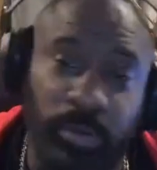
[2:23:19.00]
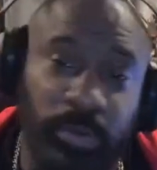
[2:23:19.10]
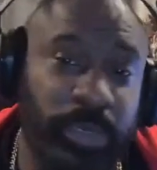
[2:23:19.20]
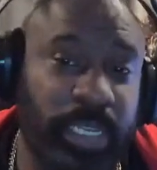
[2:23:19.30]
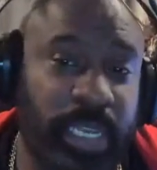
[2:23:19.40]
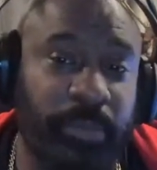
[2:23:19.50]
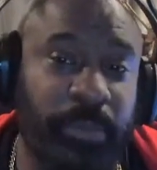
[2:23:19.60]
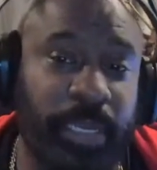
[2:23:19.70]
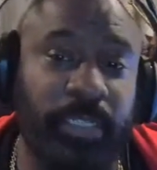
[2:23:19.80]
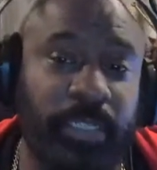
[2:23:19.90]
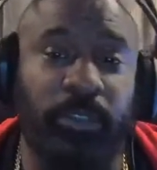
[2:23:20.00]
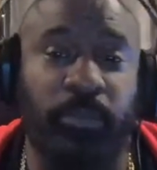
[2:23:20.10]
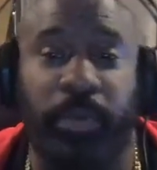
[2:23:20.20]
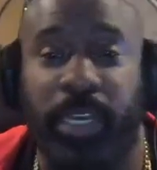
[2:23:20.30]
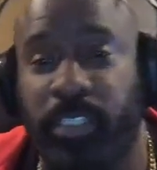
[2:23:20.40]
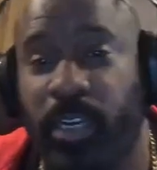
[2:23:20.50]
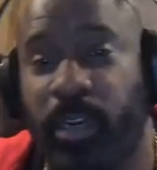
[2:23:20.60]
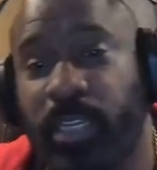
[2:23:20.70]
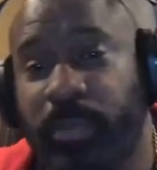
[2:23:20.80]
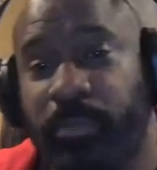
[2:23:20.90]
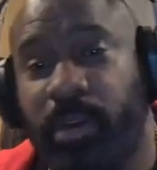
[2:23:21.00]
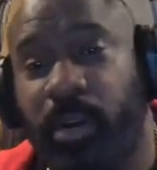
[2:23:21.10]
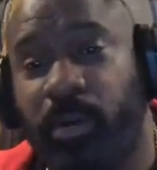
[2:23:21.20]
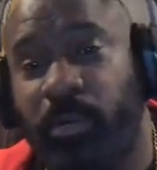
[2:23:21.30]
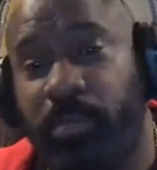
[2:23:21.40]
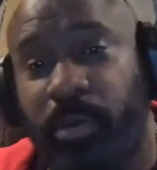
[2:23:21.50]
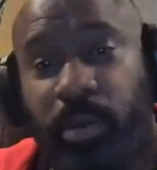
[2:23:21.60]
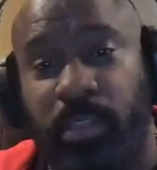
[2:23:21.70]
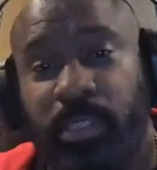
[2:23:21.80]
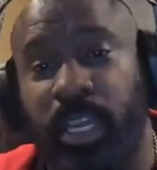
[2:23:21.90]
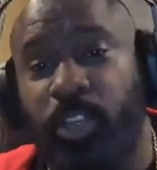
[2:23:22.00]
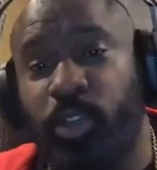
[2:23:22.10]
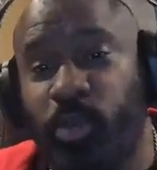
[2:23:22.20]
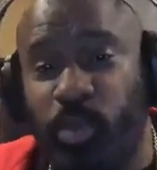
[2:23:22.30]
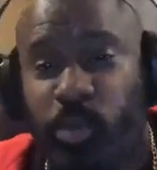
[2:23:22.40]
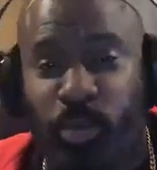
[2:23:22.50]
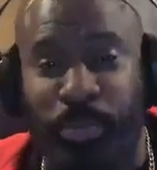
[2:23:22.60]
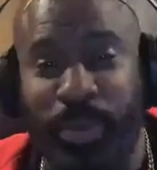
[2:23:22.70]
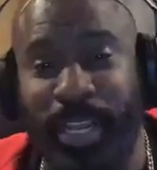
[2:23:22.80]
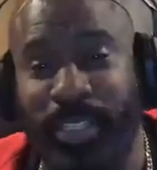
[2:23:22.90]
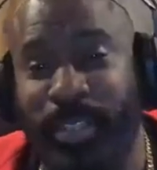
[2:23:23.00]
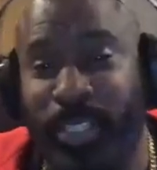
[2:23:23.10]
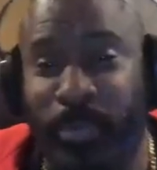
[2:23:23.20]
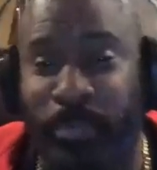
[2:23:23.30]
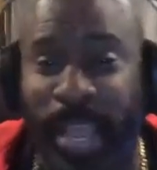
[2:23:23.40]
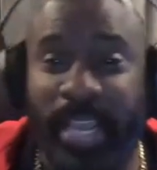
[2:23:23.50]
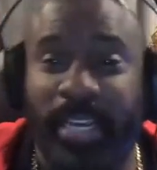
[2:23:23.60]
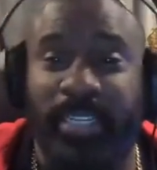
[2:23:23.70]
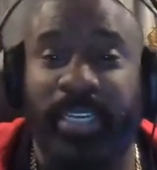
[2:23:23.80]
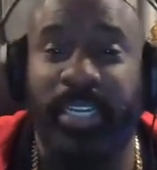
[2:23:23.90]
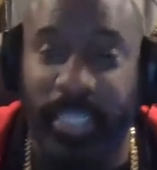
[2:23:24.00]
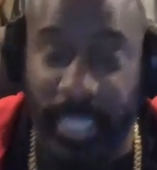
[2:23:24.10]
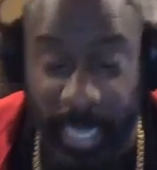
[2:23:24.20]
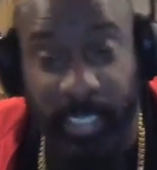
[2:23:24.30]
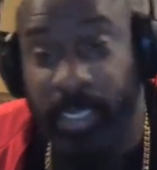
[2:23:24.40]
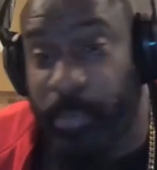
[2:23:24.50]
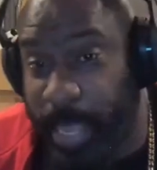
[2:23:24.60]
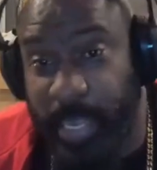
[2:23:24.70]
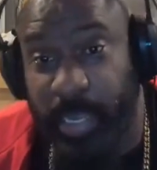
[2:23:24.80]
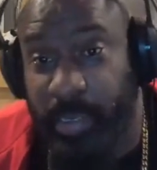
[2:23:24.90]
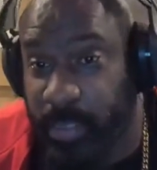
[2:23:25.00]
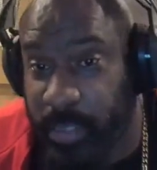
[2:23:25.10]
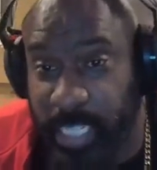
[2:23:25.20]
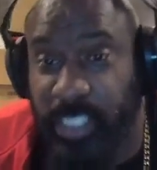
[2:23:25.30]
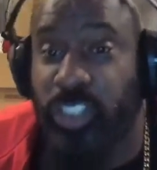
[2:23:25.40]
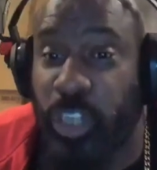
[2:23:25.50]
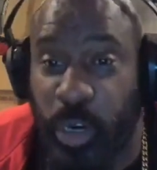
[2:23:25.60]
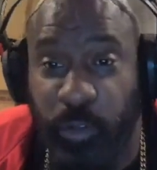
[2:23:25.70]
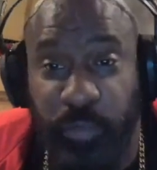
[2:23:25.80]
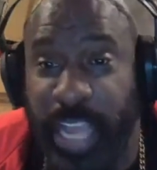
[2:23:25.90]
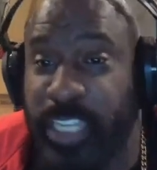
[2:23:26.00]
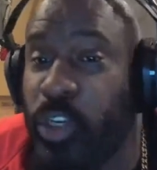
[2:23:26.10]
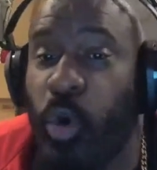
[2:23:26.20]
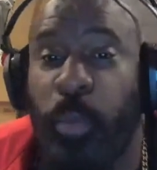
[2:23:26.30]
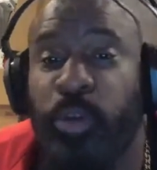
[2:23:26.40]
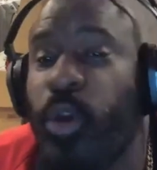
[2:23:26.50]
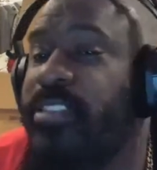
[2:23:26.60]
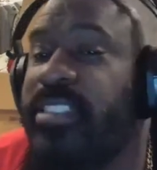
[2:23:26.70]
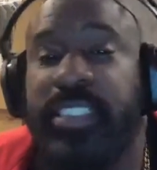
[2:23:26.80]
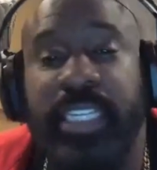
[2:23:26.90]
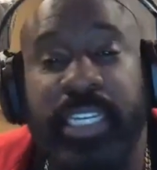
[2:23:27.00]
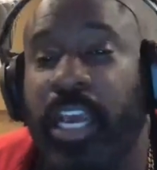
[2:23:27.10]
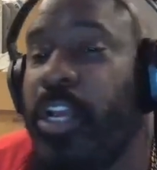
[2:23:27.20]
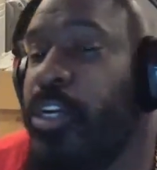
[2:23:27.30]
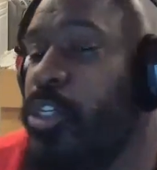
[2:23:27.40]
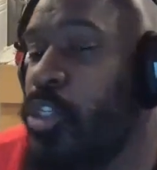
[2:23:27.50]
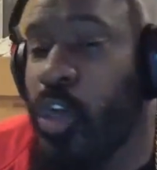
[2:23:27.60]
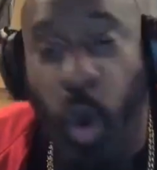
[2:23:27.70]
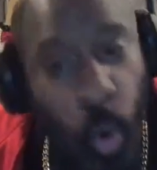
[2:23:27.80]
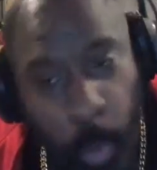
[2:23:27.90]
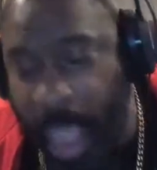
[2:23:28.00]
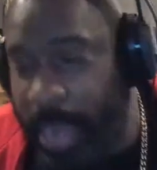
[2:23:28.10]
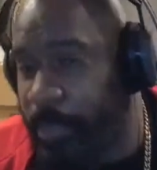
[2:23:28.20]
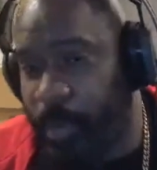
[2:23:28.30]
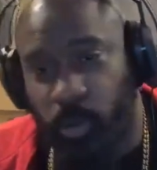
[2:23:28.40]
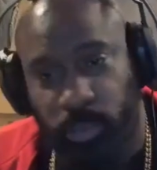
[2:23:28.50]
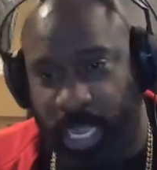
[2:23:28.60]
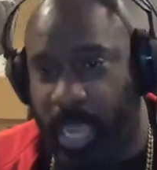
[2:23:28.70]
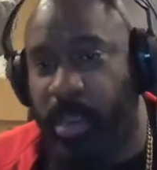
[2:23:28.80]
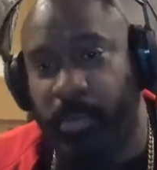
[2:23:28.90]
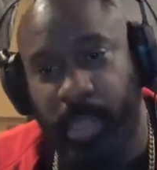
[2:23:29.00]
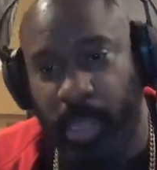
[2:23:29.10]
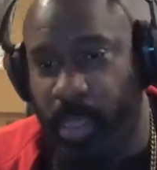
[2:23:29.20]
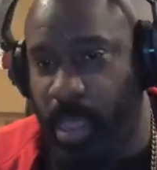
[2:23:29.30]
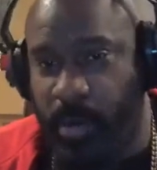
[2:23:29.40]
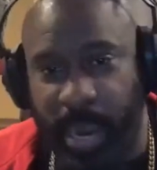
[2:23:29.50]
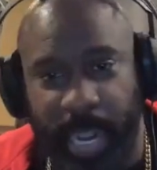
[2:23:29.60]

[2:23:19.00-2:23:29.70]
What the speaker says: but King, man, you bust early, bro. Oh, you put out the banger. Yeah, that's the banger. That's a certified nobody. You ain't see nobody post that up. All right,